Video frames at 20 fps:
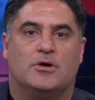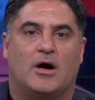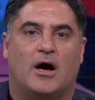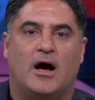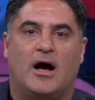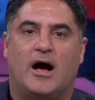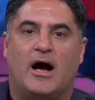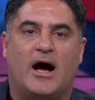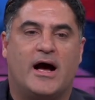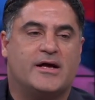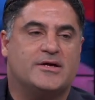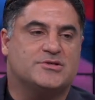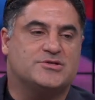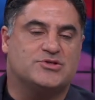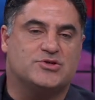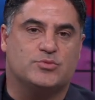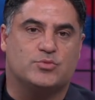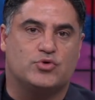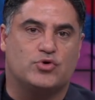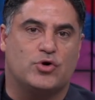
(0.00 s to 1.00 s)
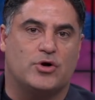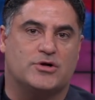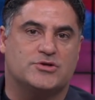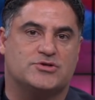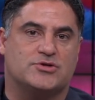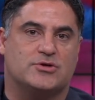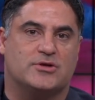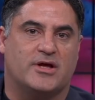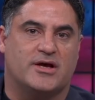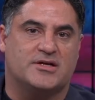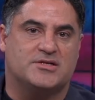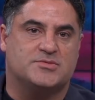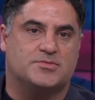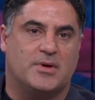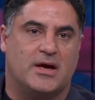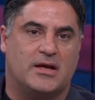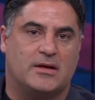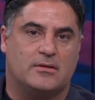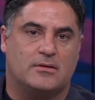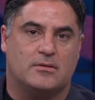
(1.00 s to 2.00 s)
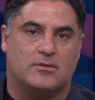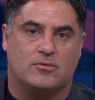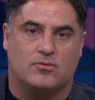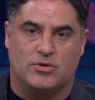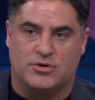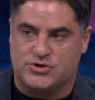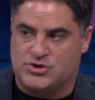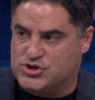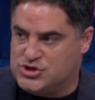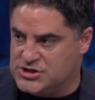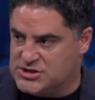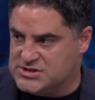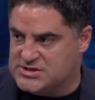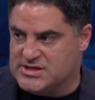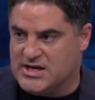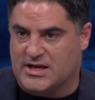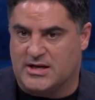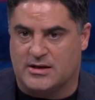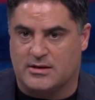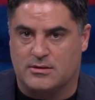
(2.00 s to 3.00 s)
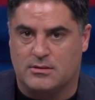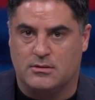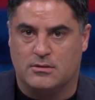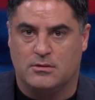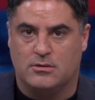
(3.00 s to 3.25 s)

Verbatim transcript: I, I assume cross your legs meant when she said it,